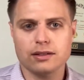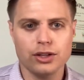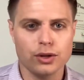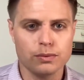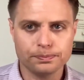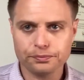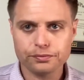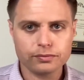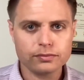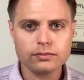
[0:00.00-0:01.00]

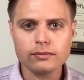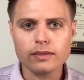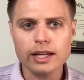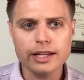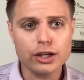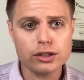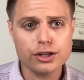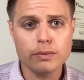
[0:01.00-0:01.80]
year or two,